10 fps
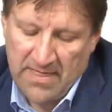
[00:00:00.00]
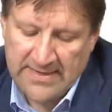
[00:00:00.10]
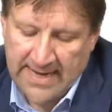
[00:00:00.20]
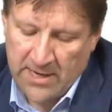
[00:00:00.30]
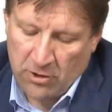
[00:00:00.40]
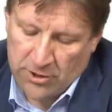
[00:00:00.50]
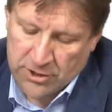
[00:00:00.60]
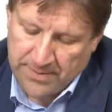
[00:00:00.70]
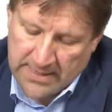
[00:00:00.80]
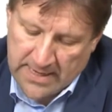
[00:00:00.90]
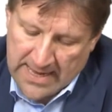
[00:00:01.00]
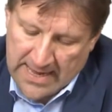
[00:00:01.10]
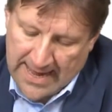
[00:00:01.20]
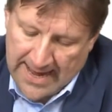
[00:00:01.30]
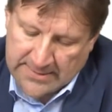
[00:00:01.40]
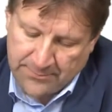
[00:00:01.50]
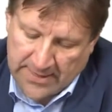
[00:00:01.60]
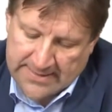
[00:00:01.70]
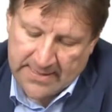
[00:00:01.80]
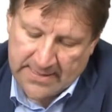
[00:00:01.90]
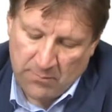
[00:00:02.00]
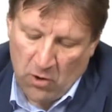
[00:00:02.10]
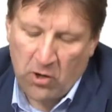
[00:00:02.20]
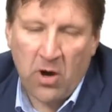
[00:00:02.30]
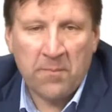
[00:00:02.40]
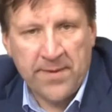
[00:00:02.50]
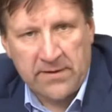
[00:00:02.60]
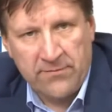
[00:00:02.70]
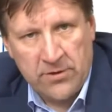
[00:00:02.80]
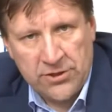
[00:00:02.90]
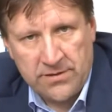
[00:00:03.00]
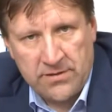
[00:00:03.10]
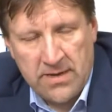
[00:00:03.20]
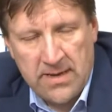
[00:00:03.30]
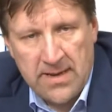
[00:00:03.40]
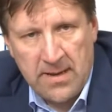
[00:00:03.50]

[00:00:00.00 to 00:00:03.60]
This can also be expressed in a more compact version